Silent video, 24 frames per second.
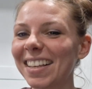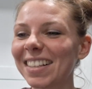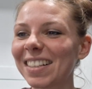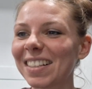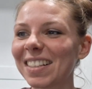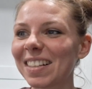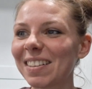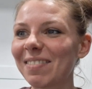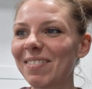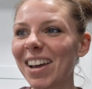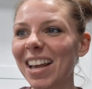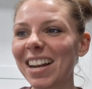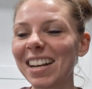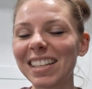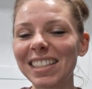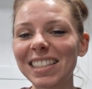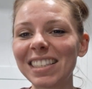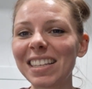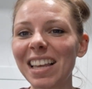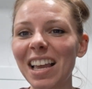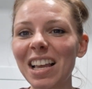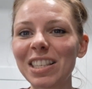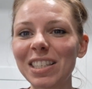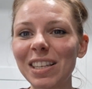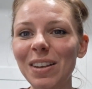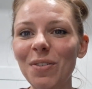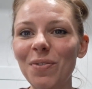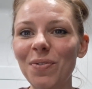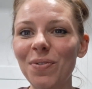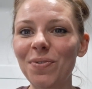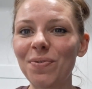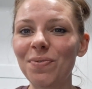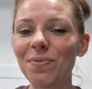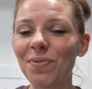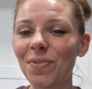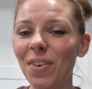So, but it's a
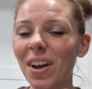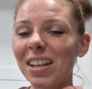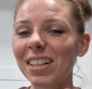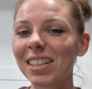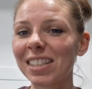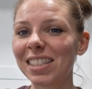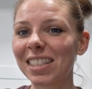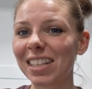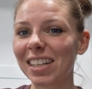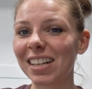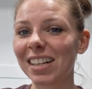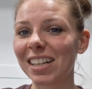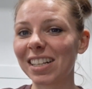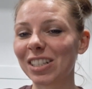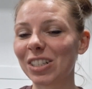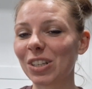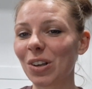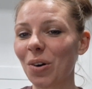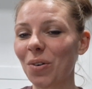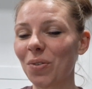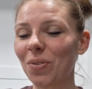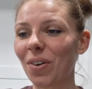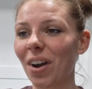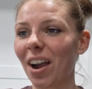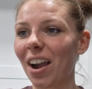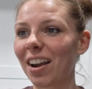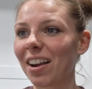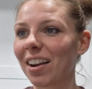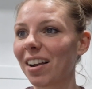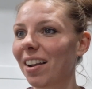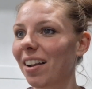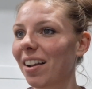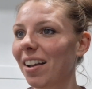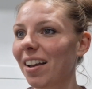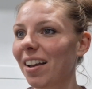fun series so far.